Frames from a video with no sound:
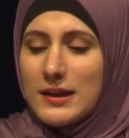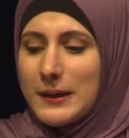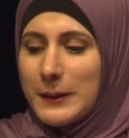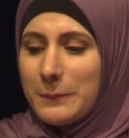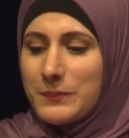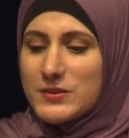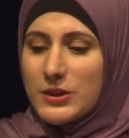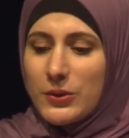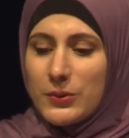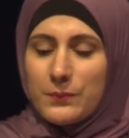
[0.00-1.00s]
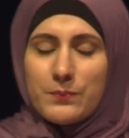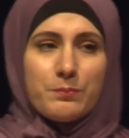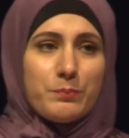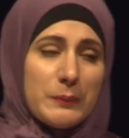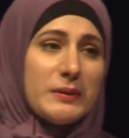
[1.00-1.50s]

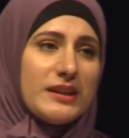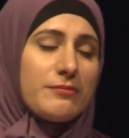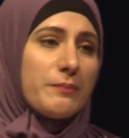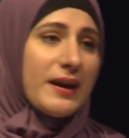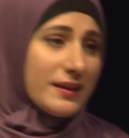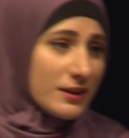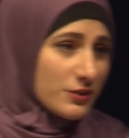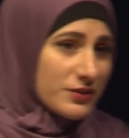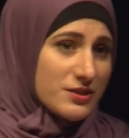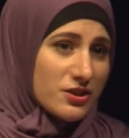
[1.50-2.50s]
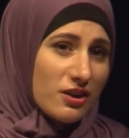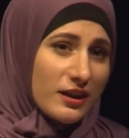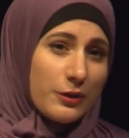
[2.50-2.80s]
But believe me, by the end of this talk,